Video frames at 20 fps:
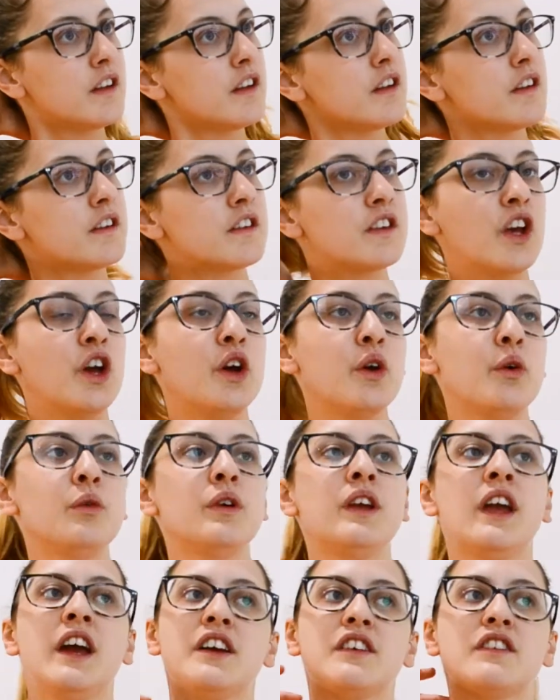So
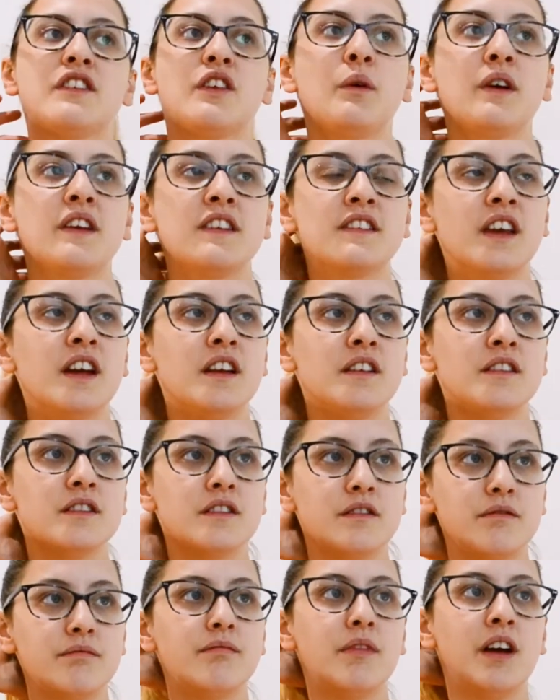yeah, so I said,
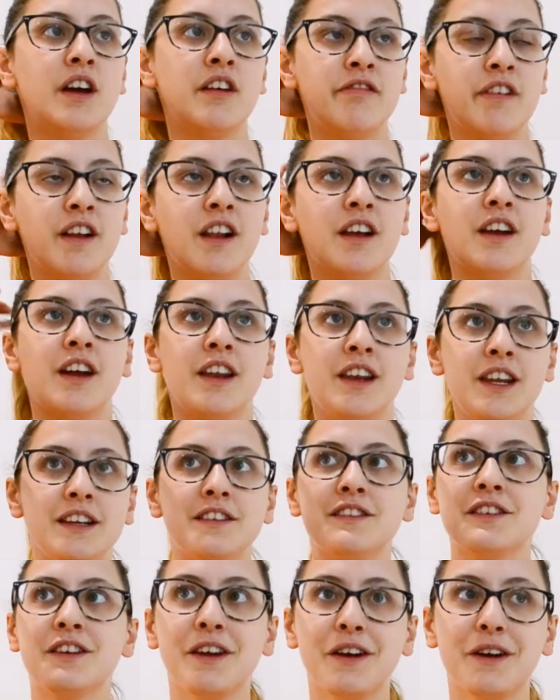I feel like I need
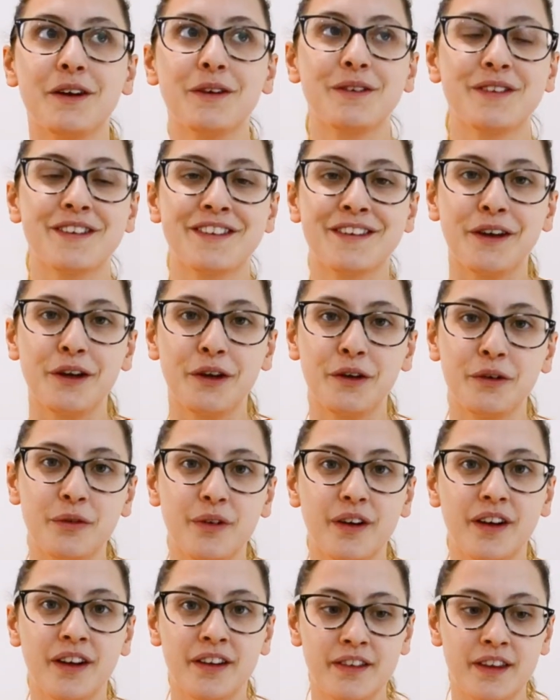to know. So
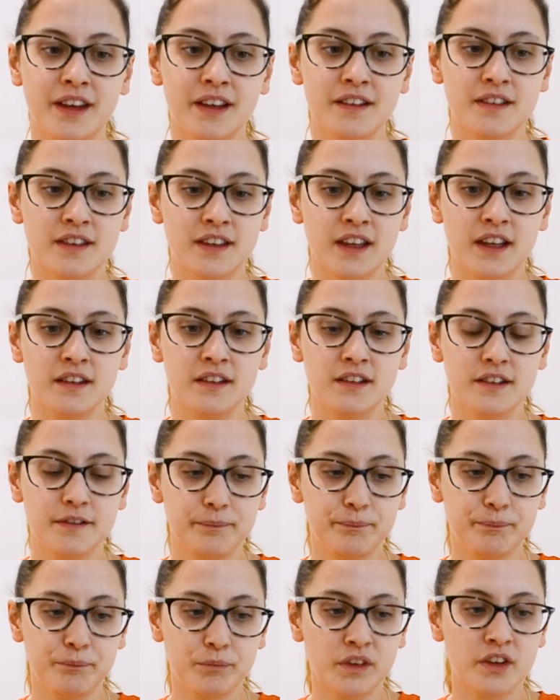I then said,
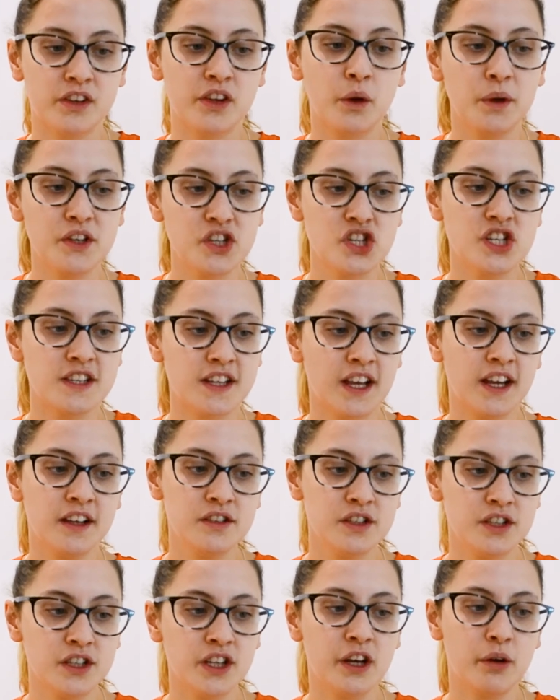so when she
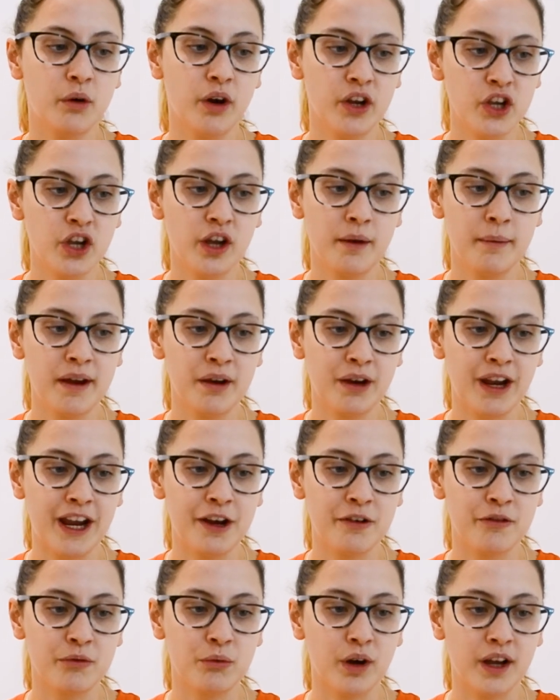said, you know, are you going to be okay
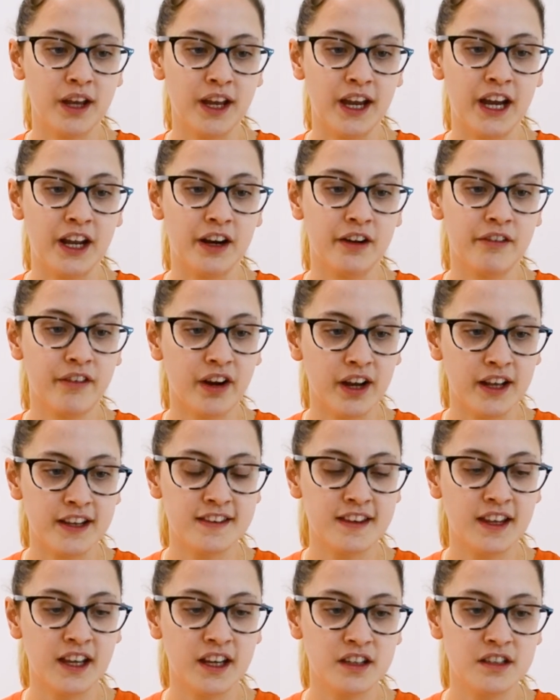with what I had? I
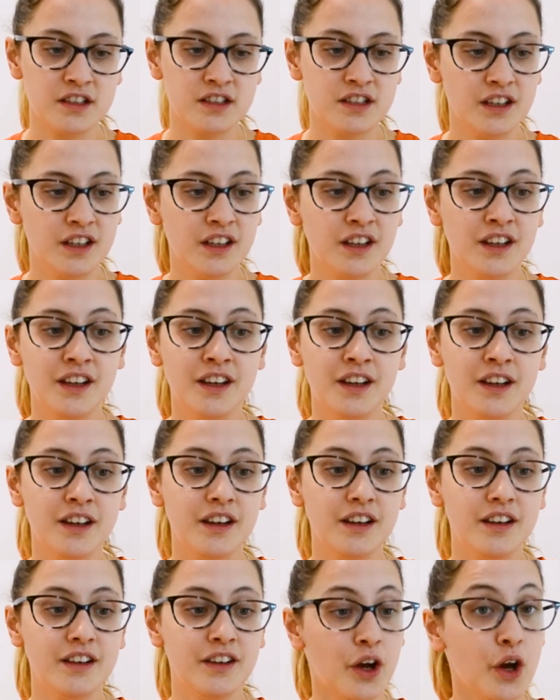said,
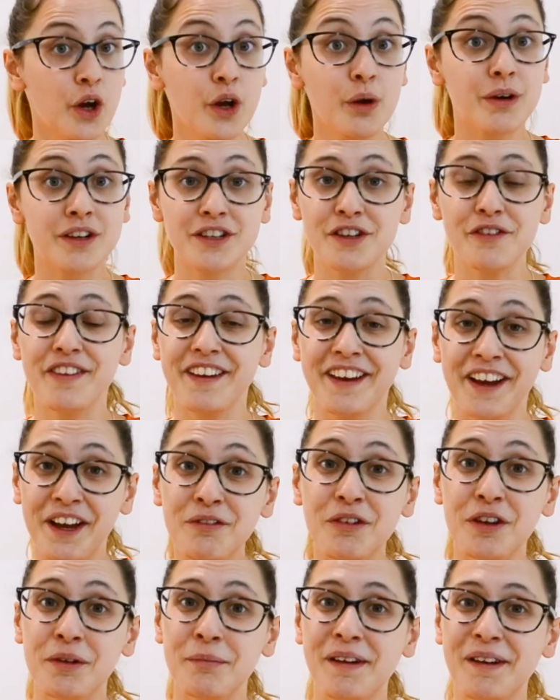no, I don't think I'm
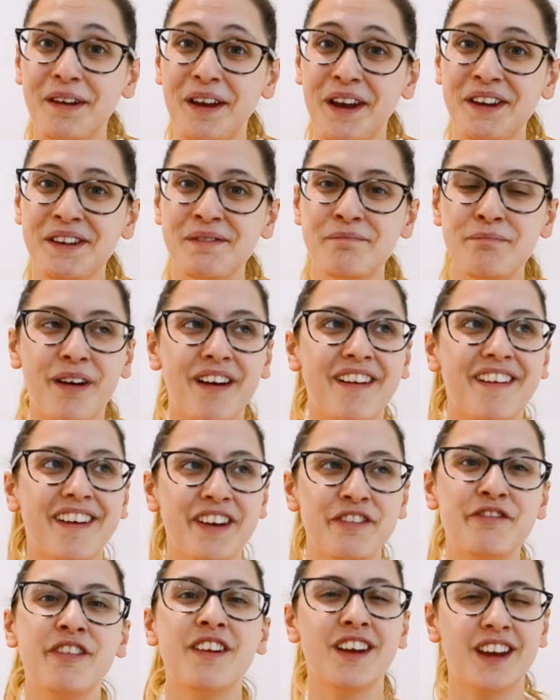going to be okay, but I
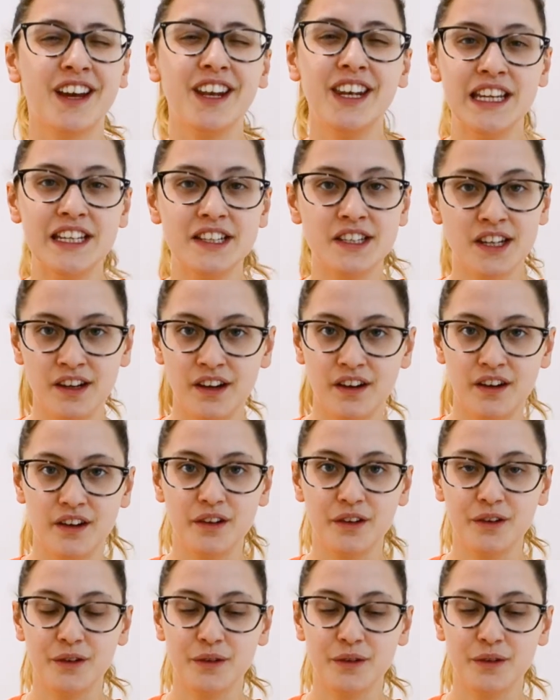feel like I need to know.